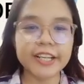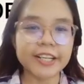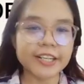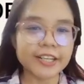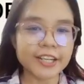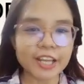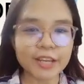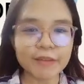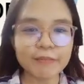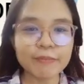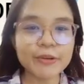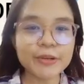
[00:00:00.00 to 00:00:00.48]

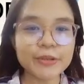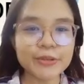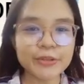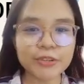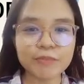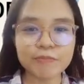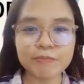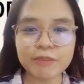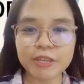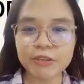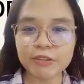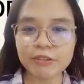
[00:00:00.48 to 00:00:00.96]
Labor
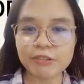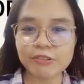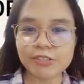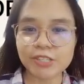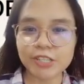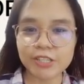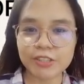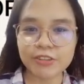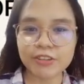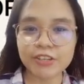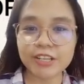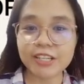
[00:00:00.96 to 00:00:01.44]
should be
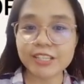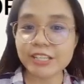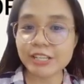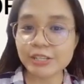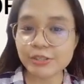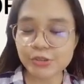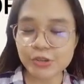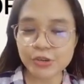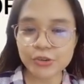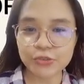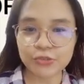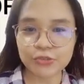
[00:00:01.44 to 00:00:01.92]
considered as a
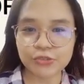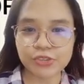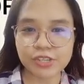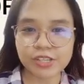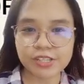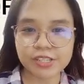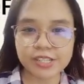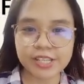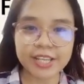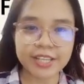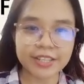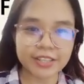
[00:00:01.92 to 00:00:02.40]

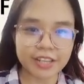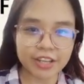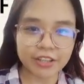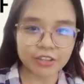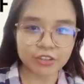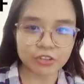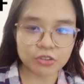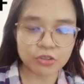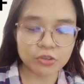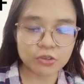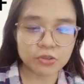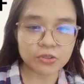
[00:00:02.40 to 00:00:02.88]
service and
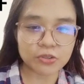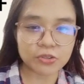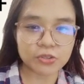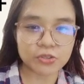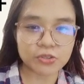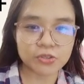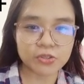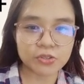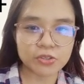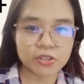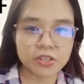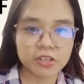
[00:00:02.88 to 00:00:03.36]
not
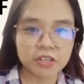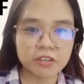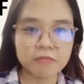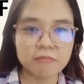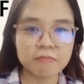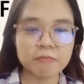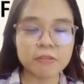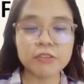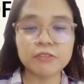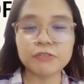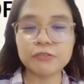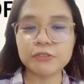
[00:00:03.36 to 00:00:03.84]
goods.
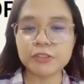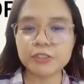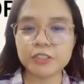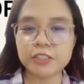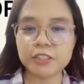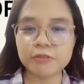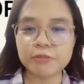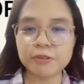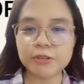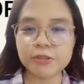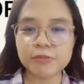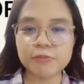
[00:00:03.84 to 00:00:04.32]
But for
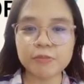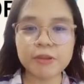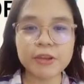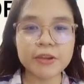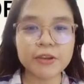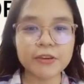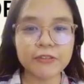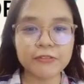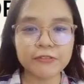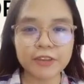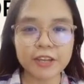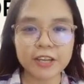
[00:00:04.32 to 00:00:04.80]
the
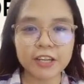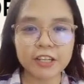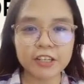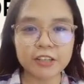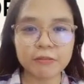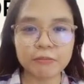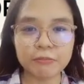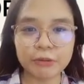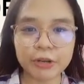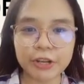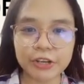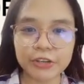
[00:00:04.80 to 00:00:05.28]
respect of any
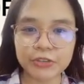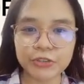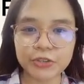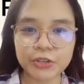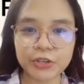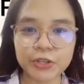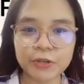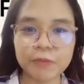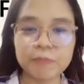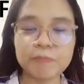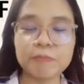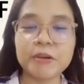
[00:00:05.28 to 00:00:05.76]

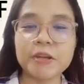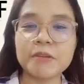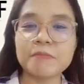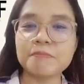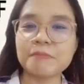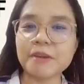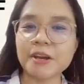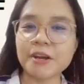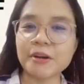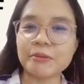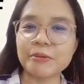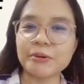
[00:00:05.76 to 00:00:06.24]
project,
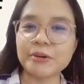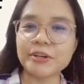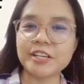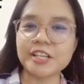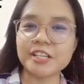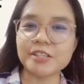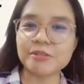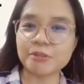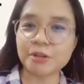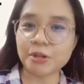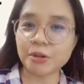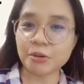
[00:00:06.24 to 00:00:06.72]
manpower
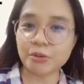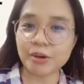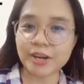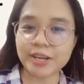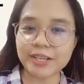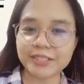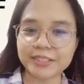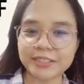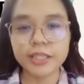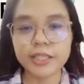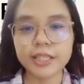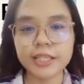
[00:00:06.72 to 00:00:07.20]
is
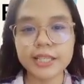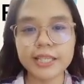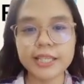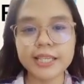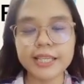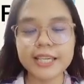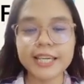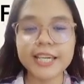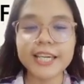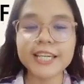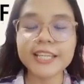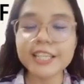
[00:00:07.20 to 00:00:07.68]
required.
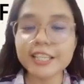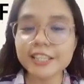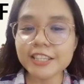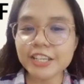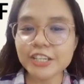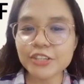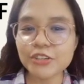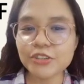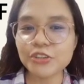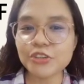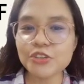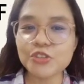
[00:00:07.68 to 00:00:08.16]
In
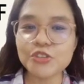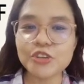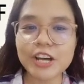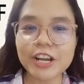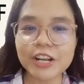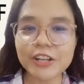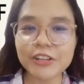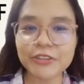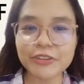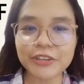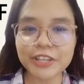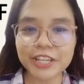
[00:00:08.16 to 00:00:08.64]
addition to
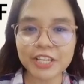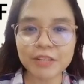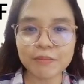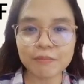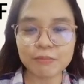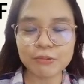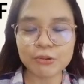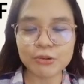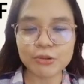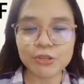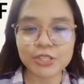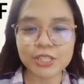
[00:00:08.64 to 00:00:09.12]
other
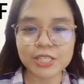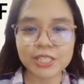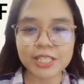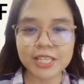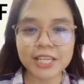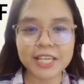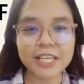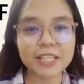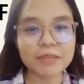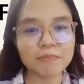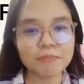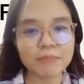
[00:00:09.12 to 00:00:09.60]
inputs,
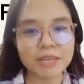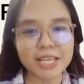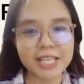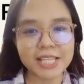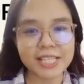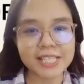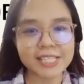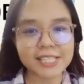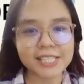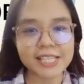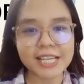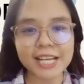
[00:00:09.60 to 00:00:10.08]
it
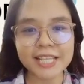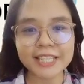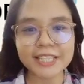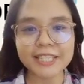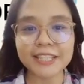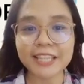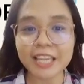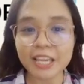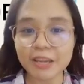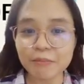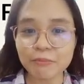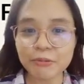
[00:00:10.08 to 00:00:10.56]
means that
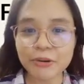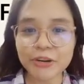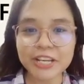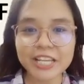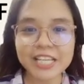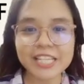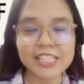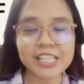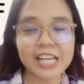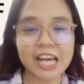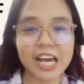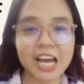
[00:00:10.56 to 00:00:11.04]
labor
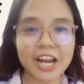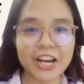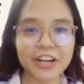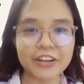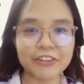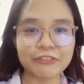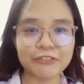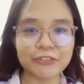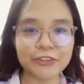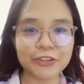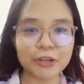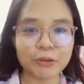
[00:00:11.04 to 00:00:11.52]
is hired
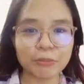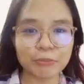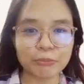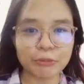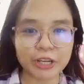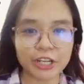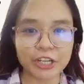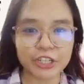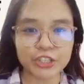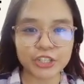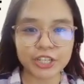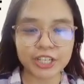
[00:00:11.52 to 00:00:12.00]
for the
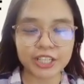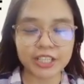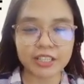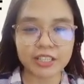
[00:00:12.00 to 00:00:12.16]
project.